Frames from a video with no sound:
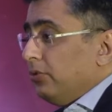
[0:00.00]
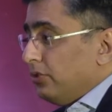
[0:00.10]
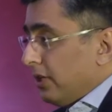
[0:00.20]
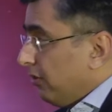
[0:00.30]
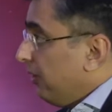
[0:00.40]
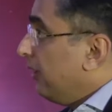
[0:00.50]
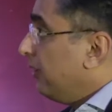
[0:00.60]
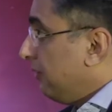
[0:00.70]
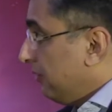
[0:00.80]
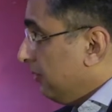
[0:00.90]
to generate
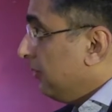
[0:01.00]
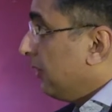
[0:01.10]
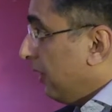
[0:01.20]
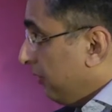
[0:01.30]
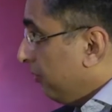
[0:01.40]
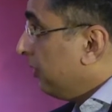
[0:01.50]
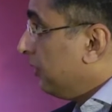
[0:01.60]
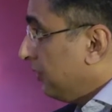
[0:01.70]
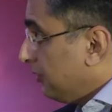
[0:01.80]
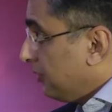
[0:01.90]
the kind of
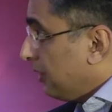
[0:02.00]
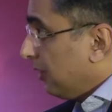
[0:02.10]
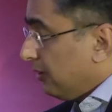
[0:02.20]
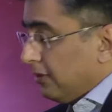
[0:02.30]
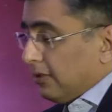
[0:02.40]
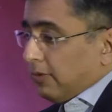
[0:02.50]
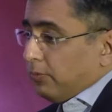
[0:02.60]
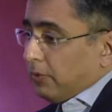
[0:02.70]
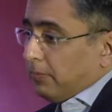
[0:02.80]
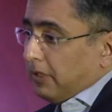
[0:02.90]
returns that
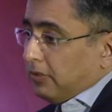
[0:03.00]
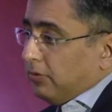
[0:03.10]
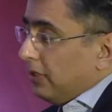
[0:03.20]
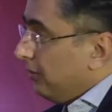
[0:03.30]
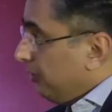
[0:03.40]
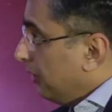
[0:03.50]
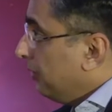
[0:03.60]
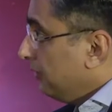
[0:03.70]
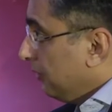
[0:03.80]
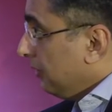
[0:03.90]
we're paid to deliver
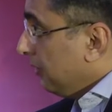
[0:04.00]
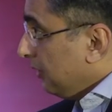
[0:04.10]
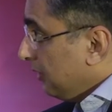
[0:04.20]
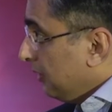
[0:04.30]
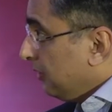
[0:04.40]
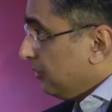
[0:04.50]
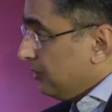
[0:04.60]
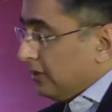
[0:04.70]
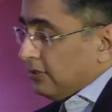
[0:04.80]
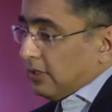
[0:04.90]

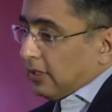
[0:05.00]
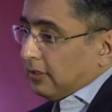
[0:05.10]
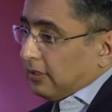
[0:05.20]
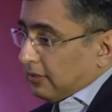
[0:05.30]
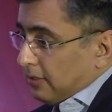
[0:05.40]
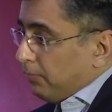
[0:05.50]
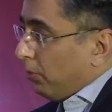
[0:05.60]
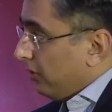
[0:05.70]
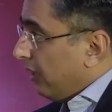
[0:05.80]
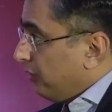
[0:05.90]
is another
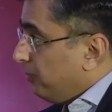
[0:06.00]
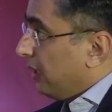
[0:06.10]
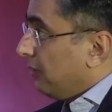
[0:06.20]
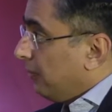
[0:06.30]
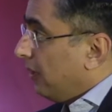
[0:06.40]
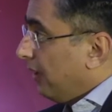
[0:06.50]
important aspect. But